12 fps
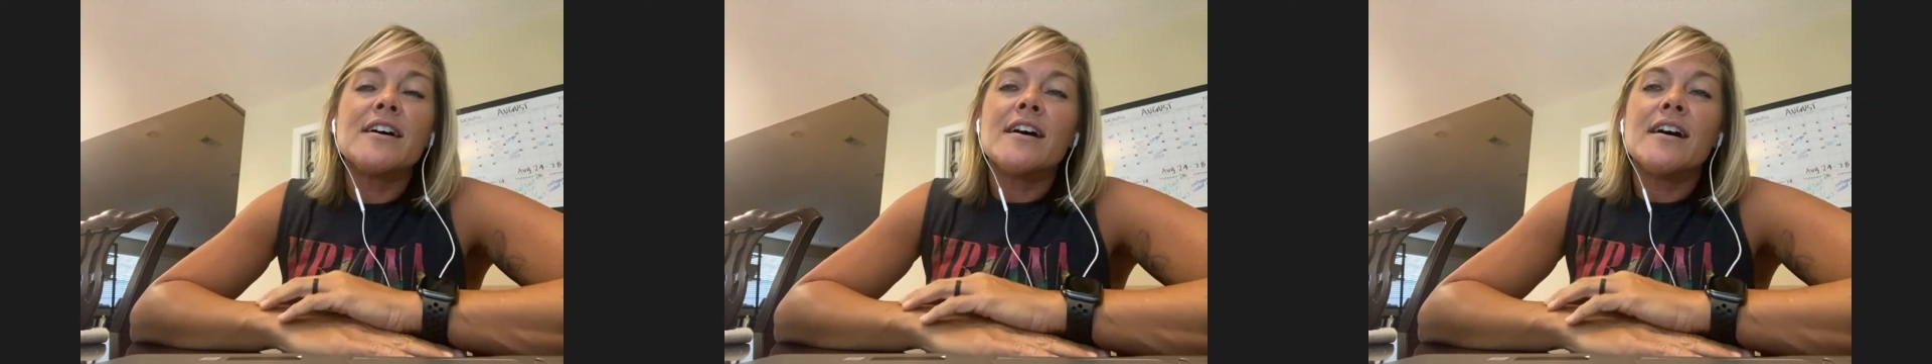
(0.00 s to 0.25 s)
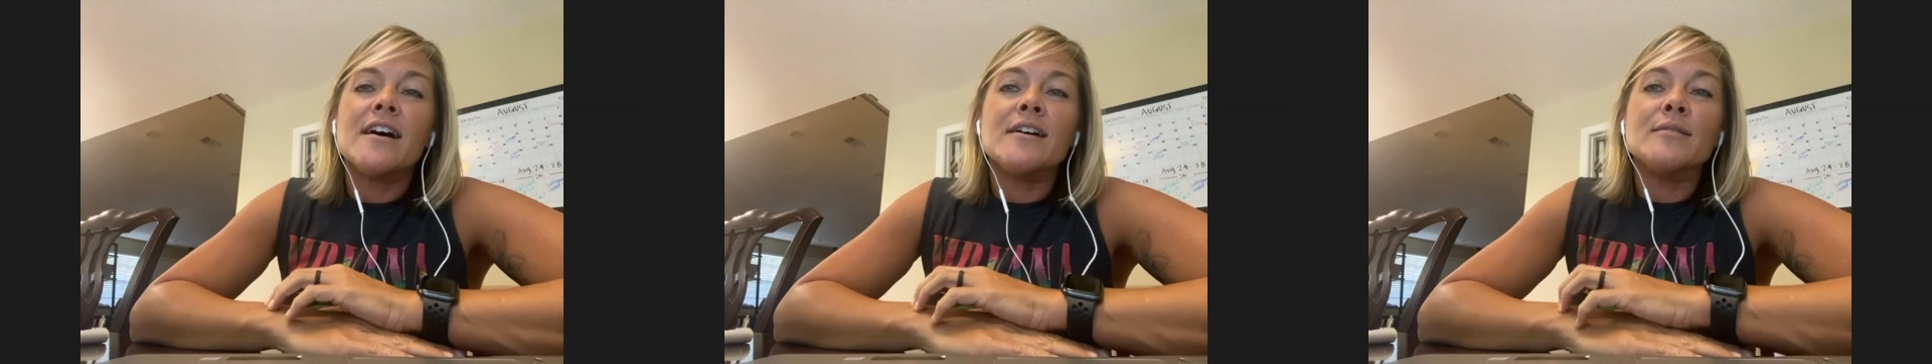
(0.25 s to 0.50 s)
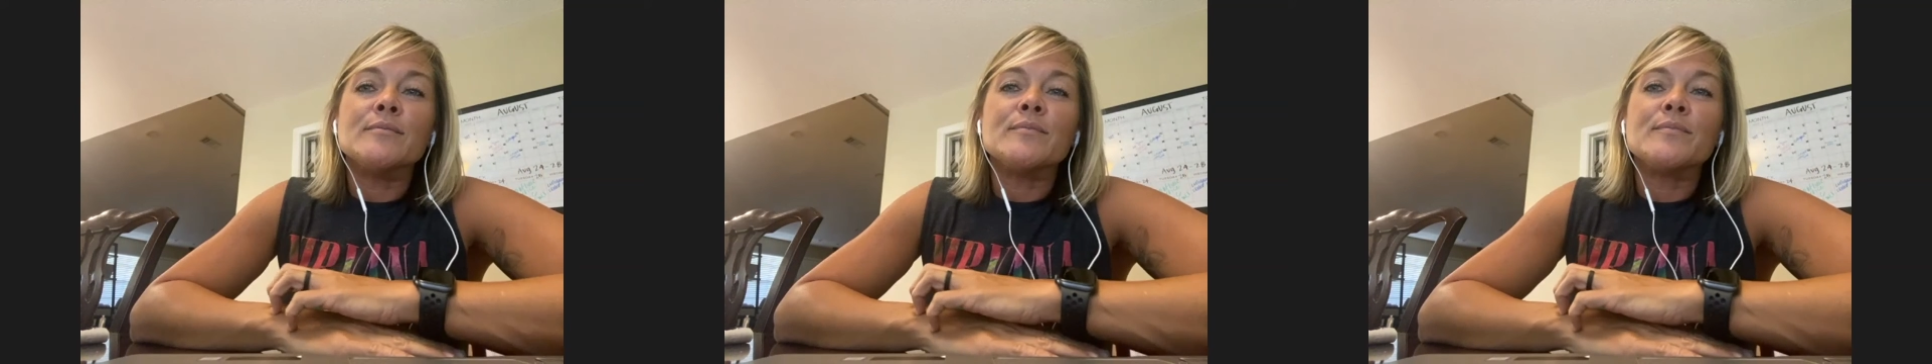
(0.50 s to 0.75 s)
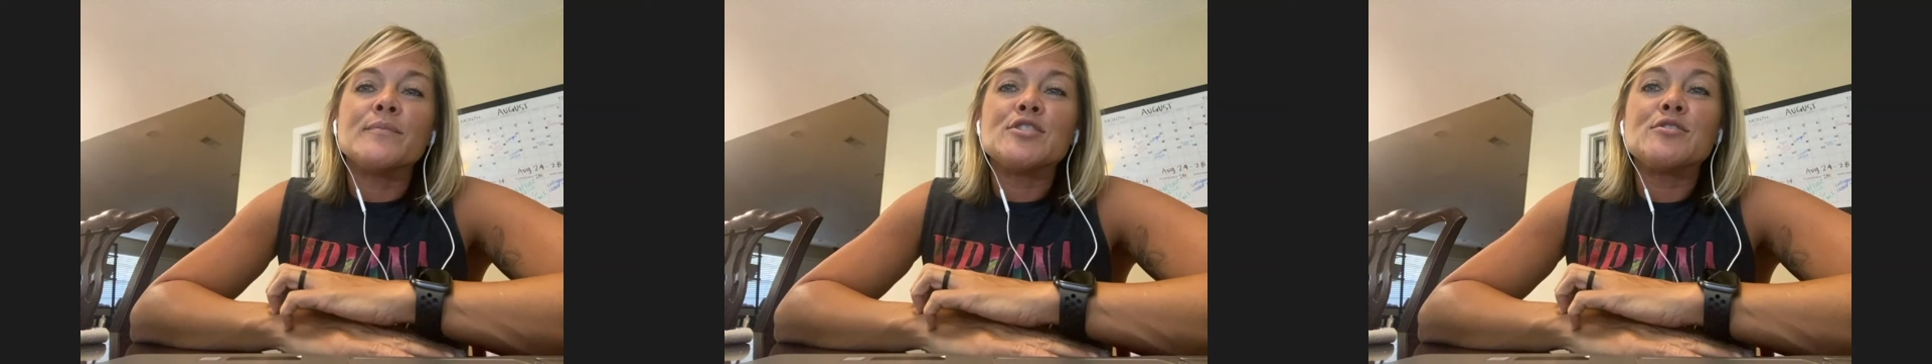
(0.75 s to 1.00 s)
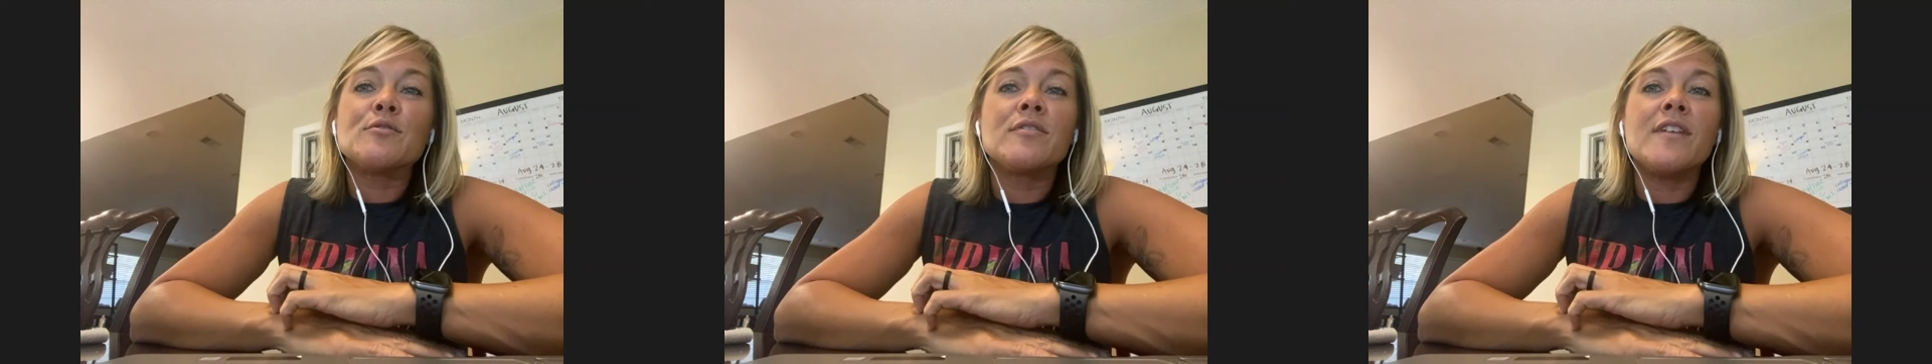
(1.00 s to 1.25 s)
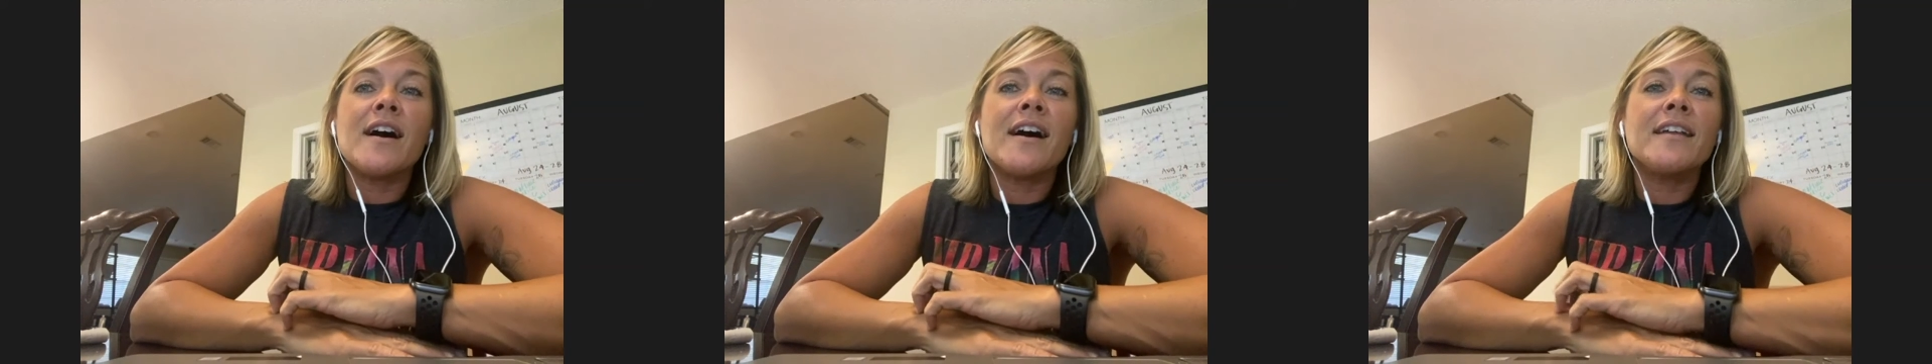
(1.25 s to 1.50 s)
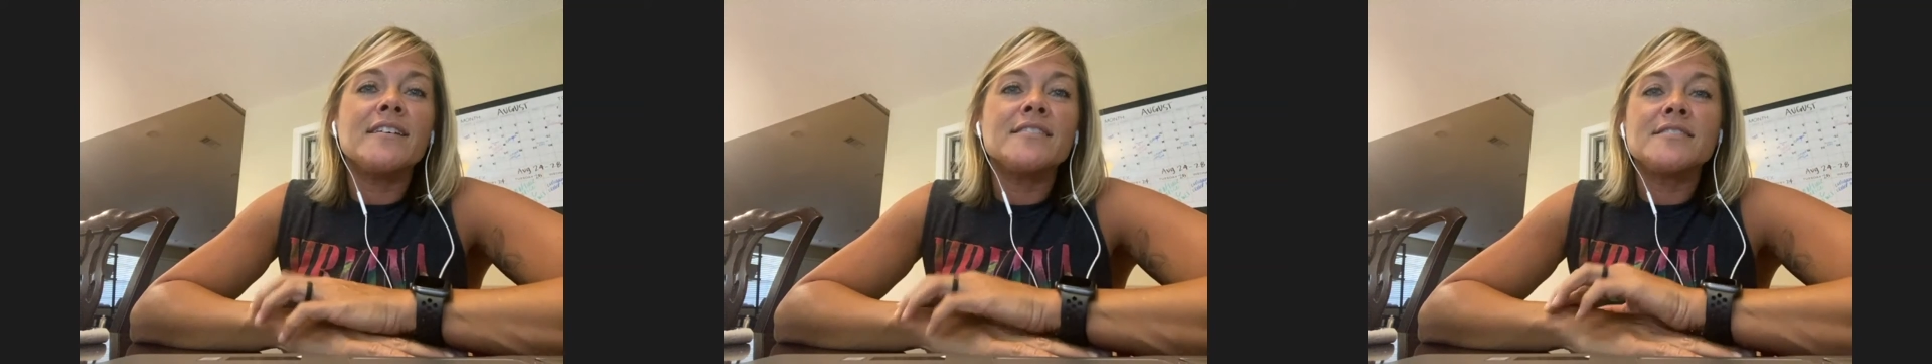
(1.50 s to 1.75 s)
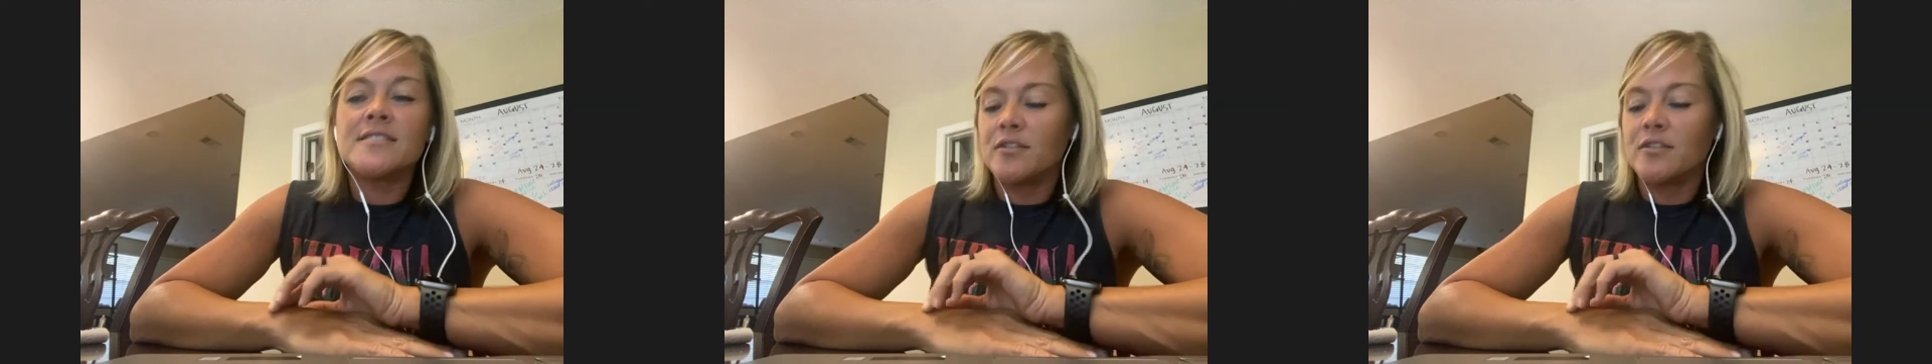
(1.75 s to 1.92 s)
Um, so that is a